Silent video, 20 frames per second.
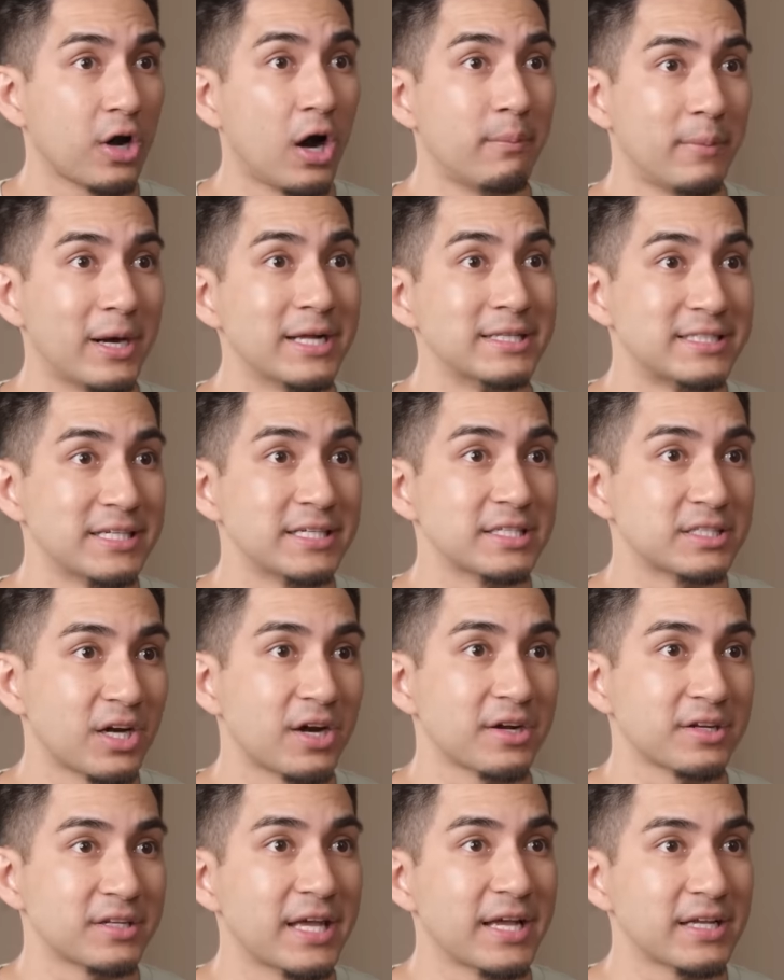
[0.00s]
on my
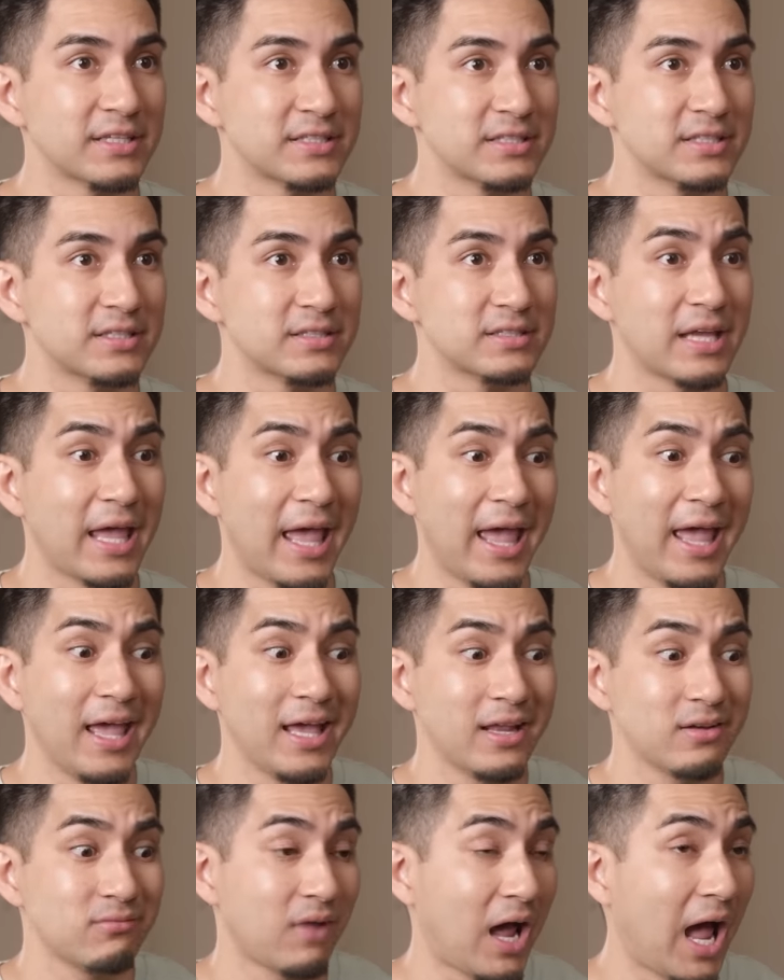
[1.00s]
TikTok dances,
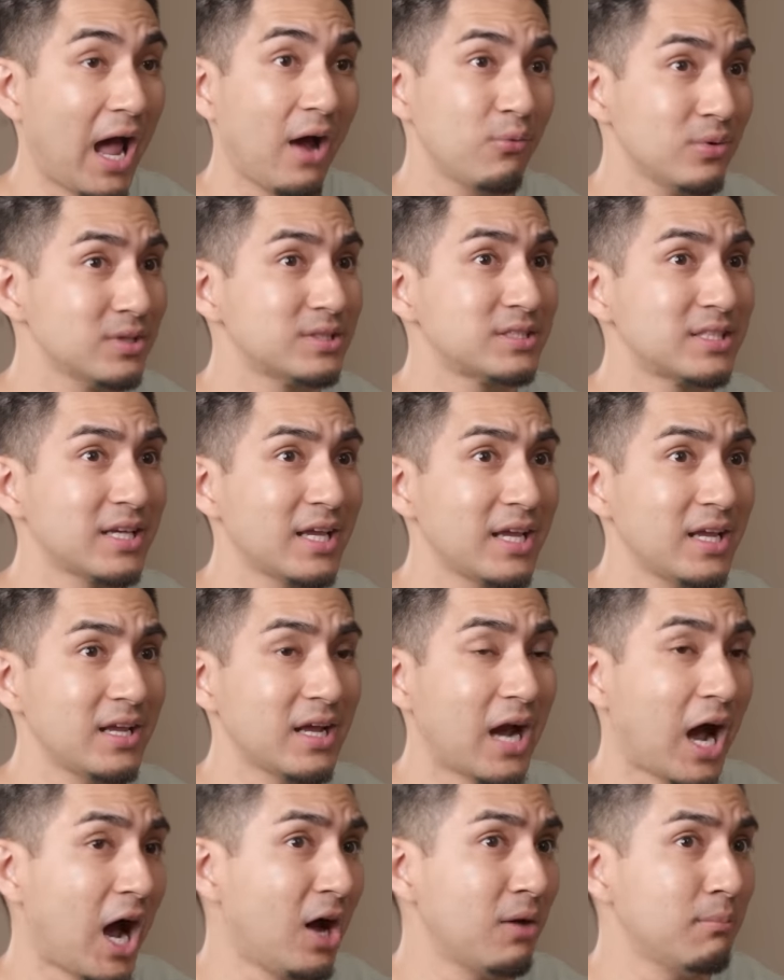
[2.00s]
and I would say
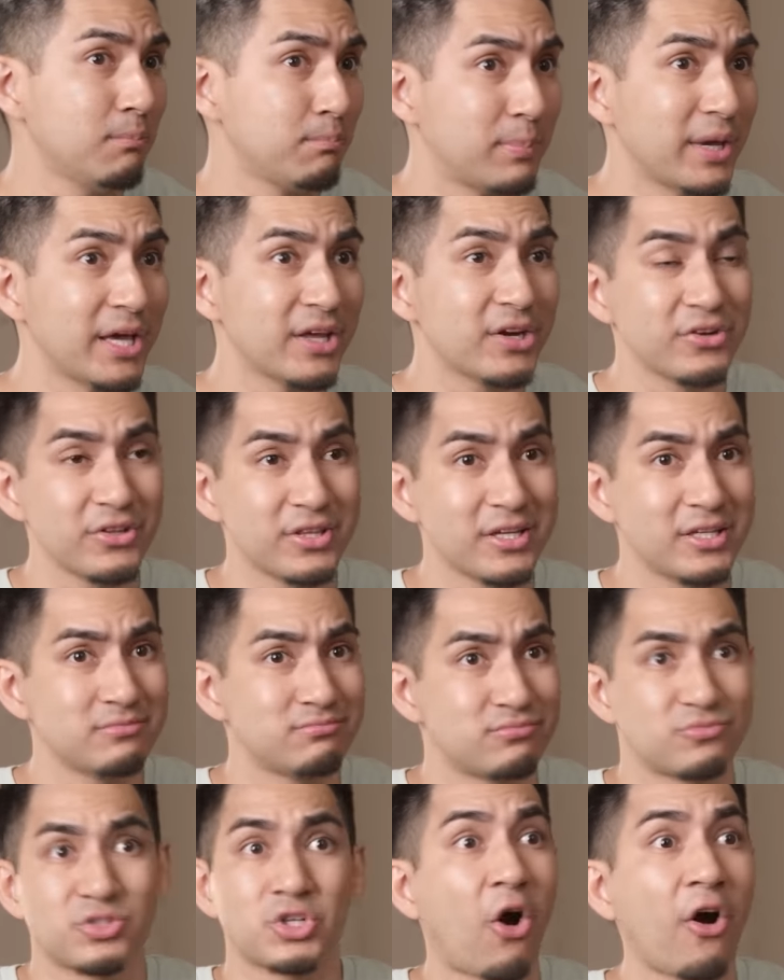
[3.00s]
I'm better than
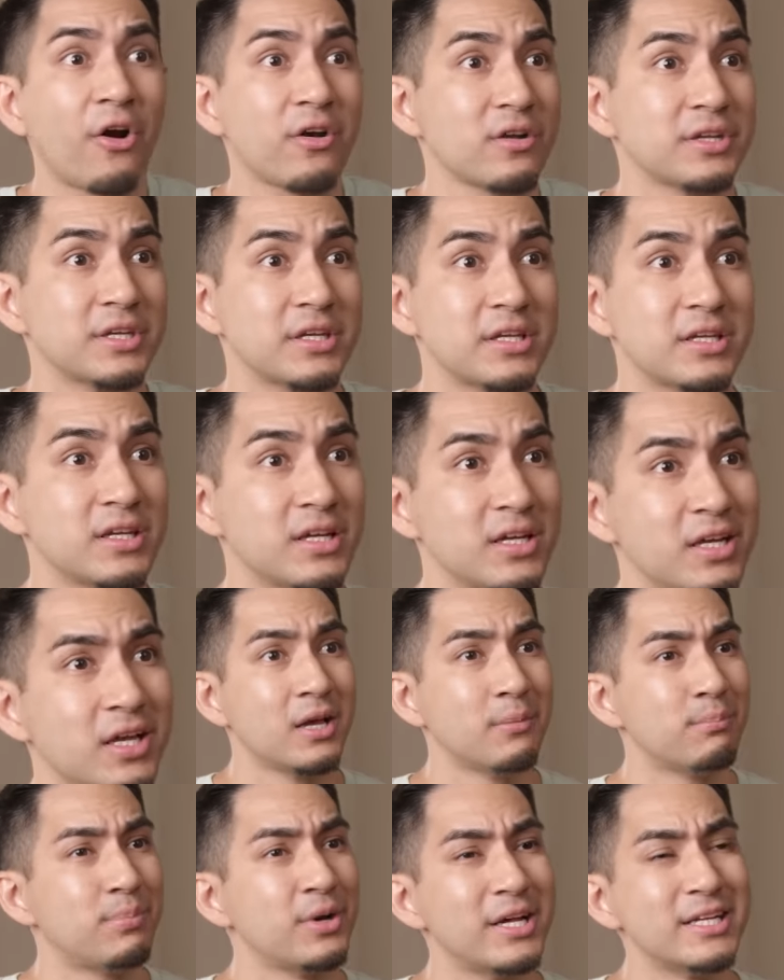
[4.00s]
Charlie.
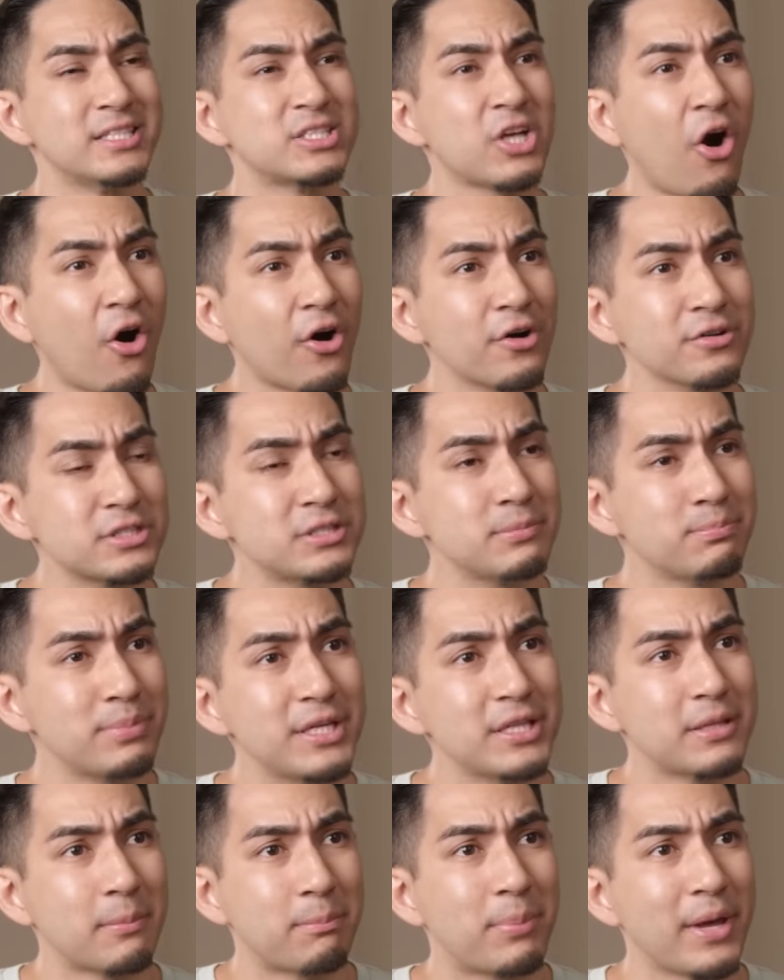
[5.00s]
But it's hard to be
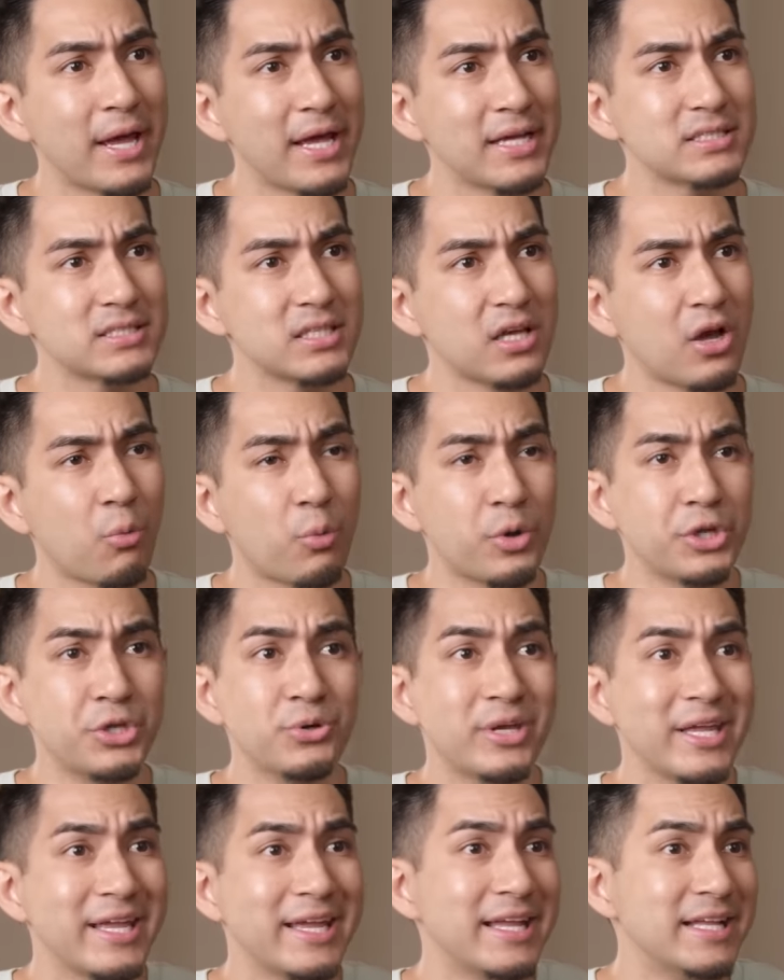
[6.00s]
the best when you
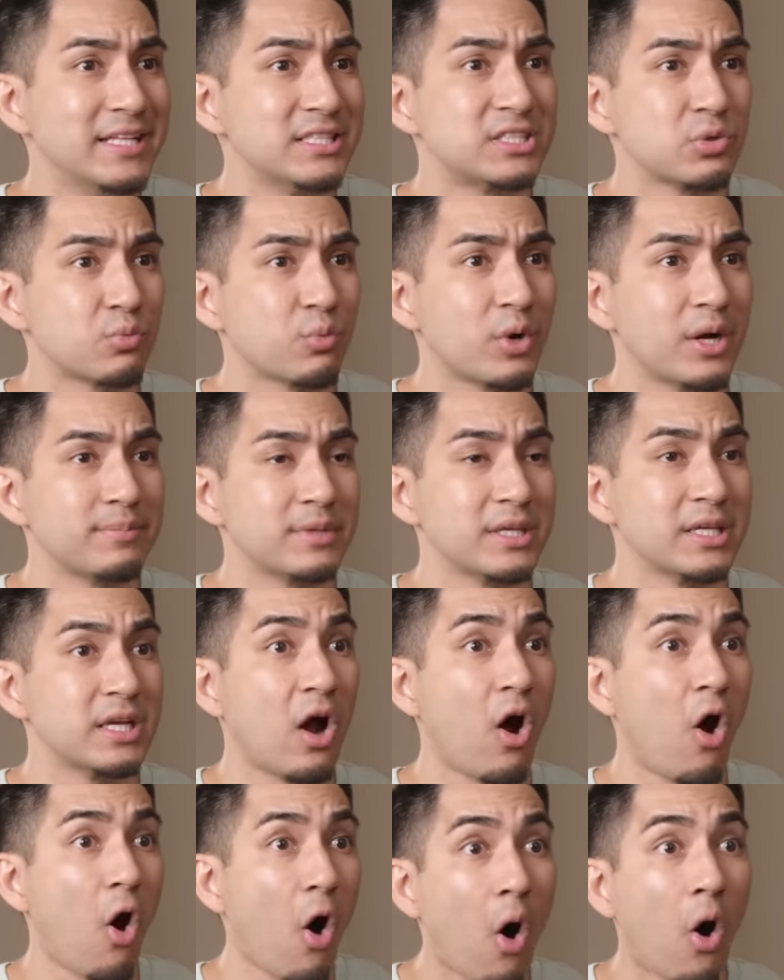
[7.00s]
get interrupted
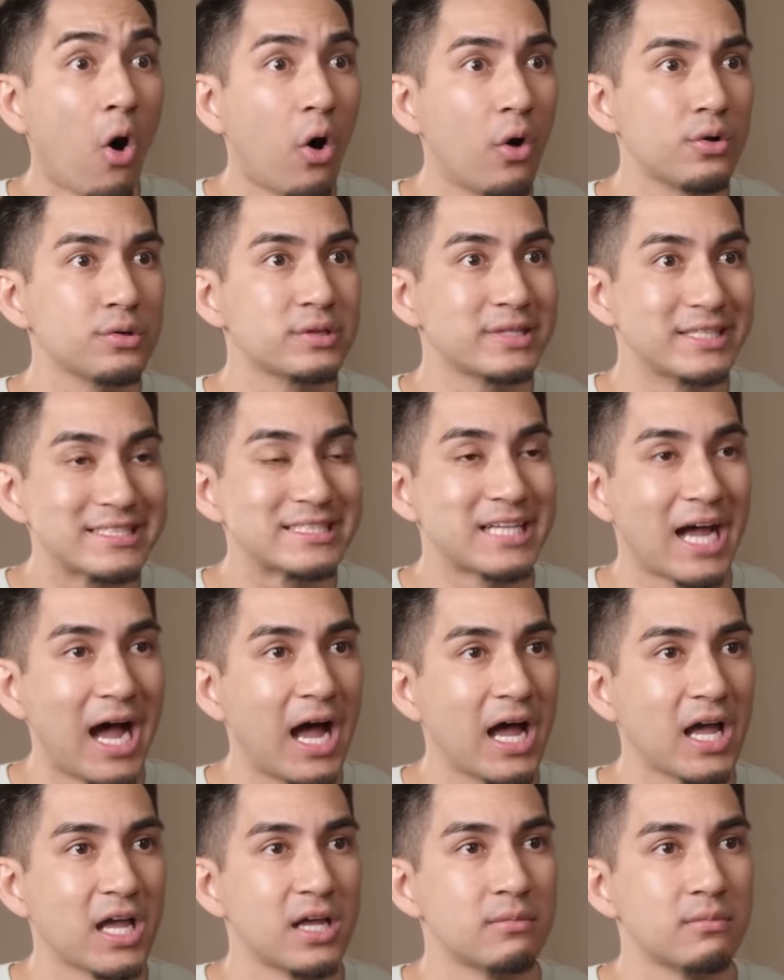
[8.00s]
all the
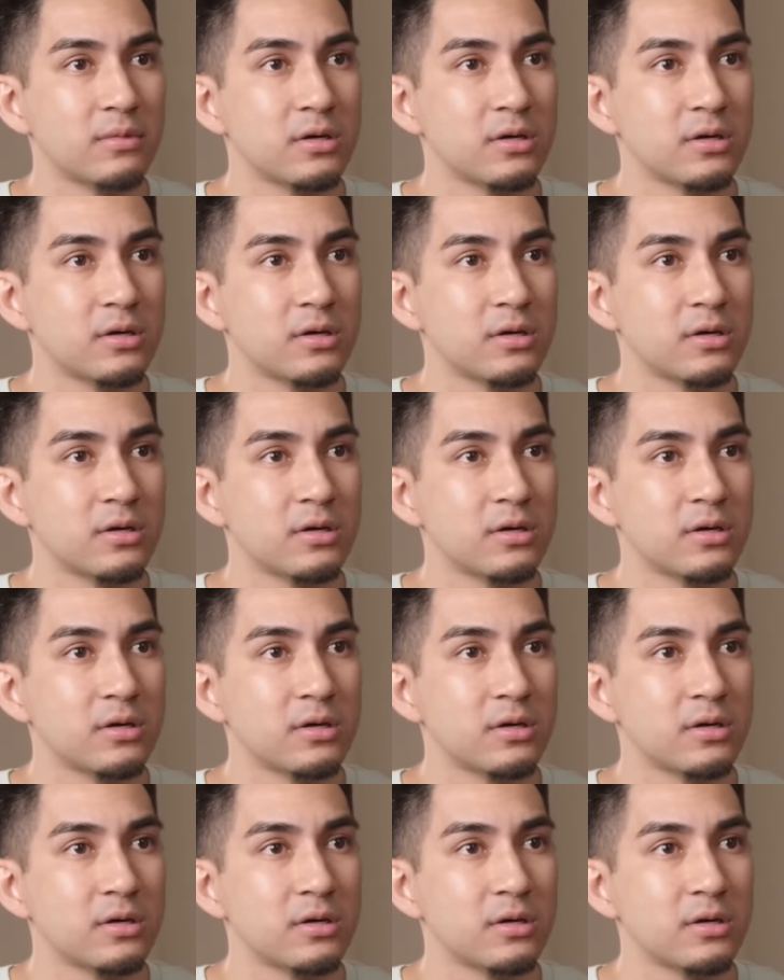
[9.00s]
time.